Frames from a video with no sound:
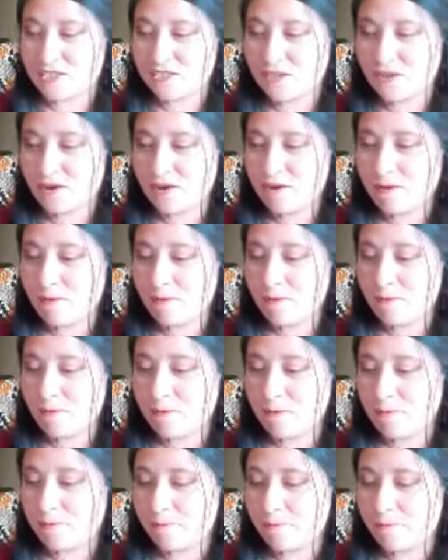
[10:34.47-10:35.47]

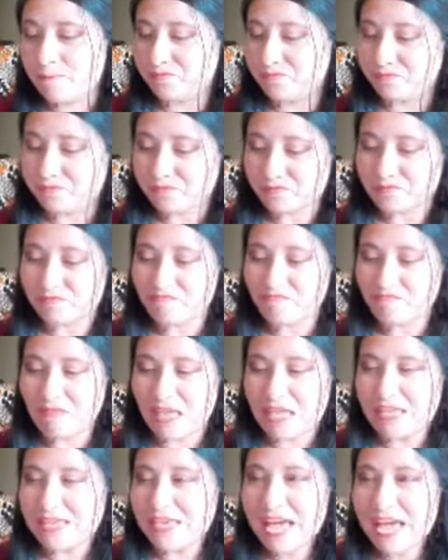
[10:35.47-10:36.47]
So
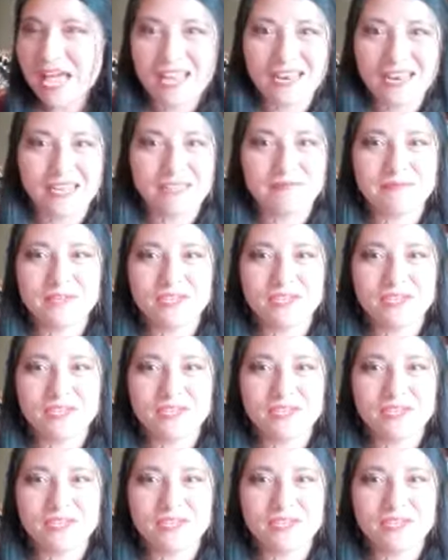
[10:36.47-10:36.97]
yeah,